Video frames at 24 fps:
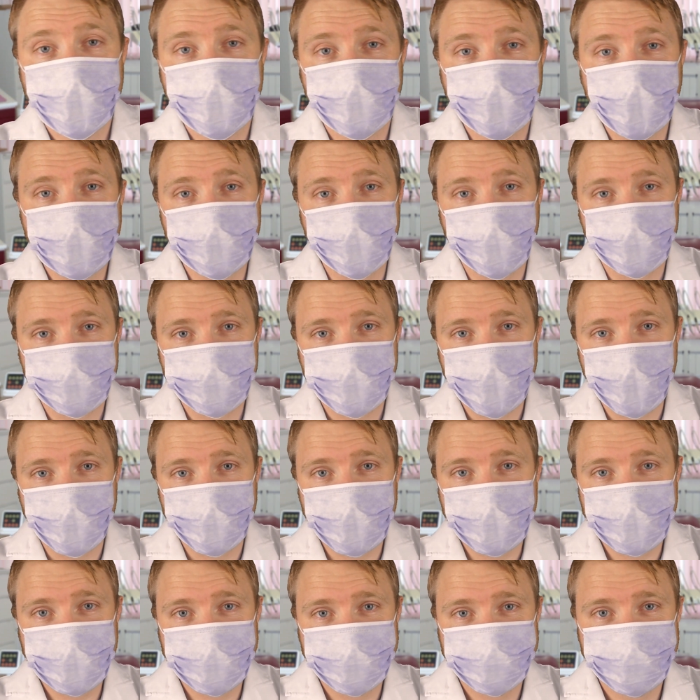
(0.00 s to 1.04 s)
And by doctor
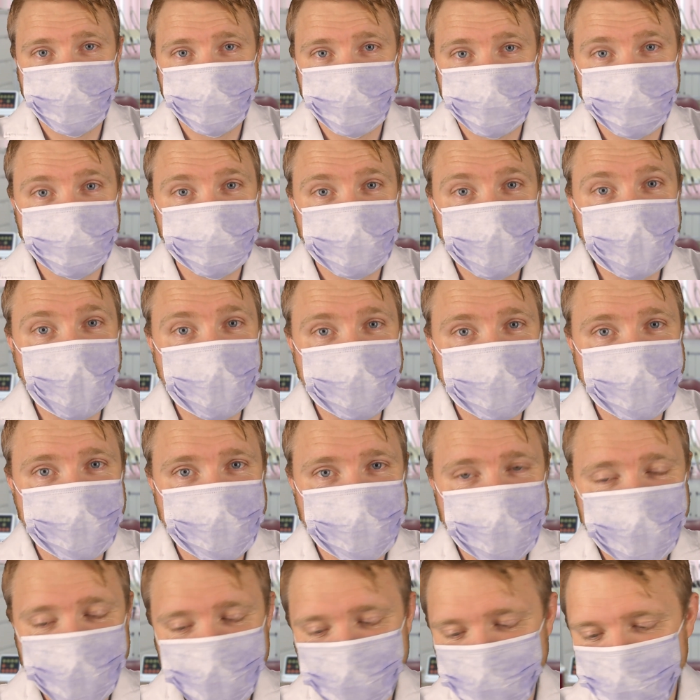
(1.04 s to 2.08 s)
I mean
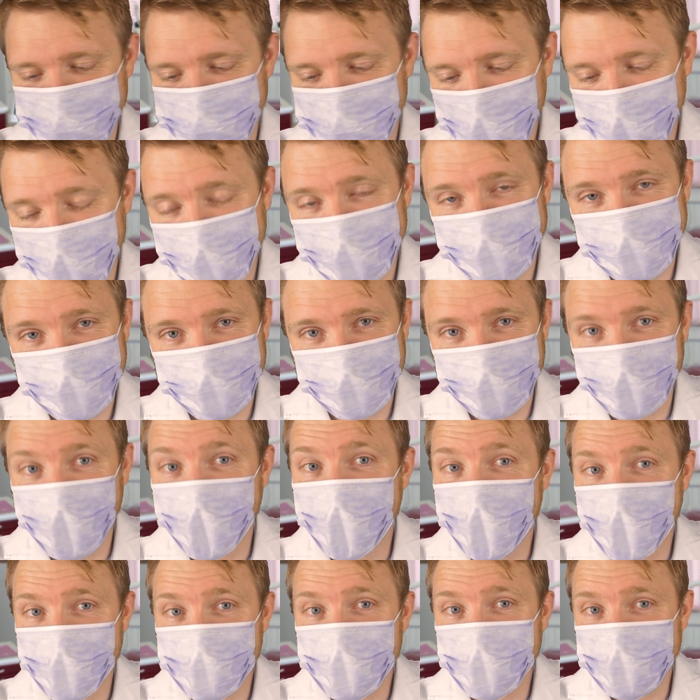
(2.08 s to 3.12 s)
dentist, because
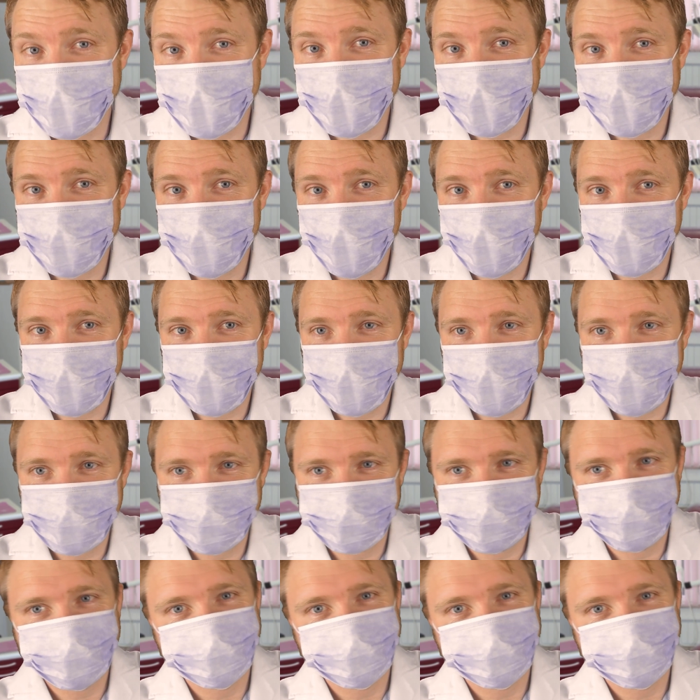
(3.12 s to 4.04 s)
I am actually a doctor.